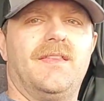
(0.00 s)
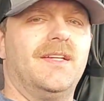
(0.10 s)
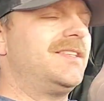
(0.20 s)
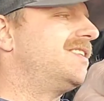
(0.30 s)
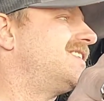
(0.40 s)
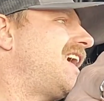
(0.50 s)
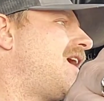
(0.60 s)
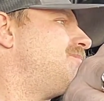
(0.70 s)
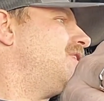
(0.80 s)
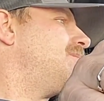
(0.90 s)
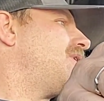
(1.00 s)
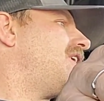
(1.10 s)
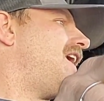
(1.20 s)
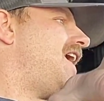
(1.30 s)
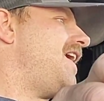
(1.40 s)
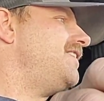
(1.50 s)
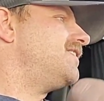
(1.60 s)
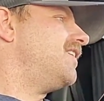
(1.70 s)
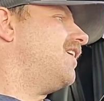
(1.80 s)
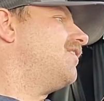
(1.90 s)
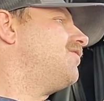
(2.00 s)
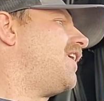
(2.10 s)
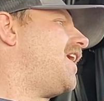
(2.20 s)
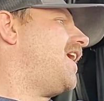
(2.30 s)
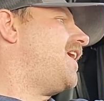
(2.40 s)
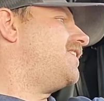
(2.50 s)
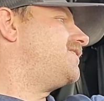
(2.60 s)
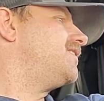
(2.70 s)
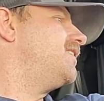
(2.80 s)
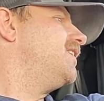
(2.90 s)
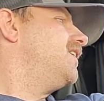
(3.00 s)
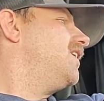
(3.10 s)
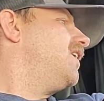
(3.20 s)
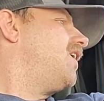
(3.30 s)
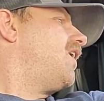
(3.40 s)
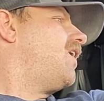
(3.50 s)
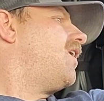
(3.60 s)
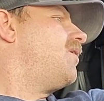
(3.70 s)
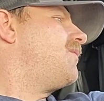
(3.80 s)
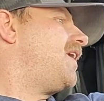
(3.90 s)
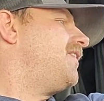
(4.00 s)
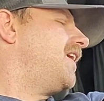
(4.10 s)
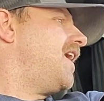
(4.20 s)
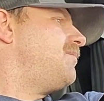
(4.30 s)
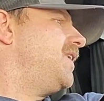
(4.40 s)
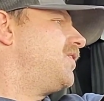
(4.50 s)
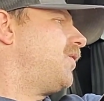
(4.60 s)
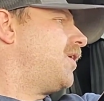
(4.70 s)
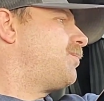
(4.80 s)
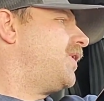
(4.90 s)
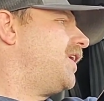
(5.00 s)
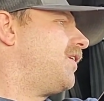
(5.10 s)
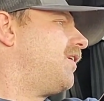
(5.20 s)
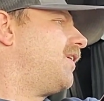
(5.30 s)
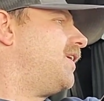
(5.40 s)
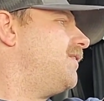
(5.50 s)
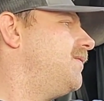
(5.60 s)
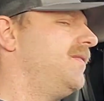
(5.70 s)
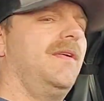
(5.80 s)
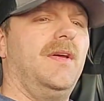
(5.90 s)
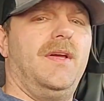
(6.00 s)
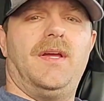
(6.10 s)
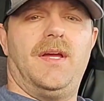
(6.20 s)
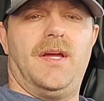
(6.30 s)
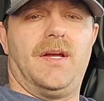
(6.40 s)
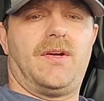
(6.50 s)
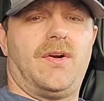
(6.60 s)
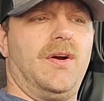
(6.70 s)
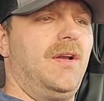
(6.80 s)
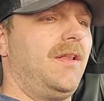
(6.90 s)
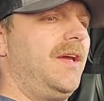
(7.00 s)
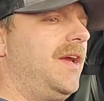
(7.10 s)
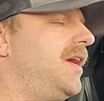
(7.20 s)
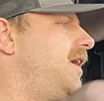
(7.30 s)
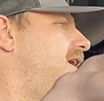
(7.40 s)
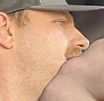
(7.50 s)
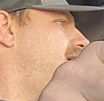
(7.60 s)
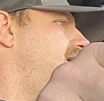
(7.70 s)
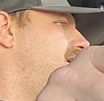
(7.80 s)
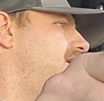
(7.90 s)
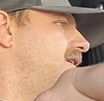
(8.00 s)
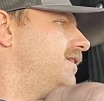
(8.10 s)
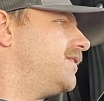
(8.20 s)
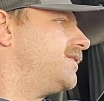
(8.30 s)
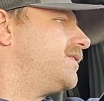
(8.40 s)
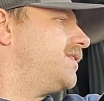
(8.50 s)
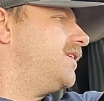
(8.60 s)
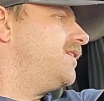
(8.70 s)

this is stop number eight of eight. Um, and they gave me a door pretty early. It currently is